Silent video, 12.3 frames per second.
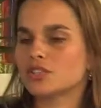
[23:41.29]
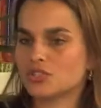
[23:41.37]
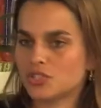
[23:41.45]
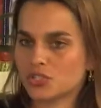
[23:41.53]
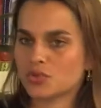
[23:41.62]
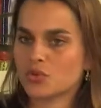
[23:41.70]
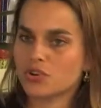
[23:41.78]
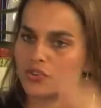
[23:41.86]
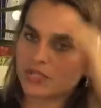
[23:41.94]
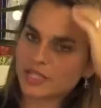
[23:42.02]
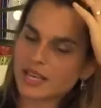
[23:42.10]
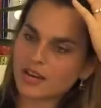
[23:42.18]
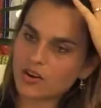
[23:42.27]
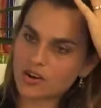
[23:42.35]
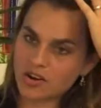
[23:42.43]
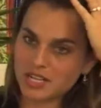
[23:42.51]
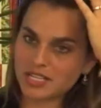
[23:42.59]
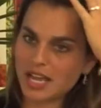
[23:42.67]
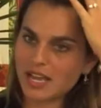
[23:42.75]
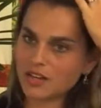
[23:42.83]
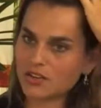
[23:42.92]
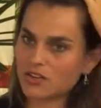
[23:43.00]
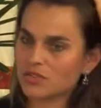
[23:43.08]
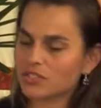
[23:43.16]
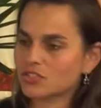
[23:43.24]
disorders that are
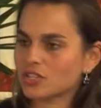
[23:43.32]
undiagnosed,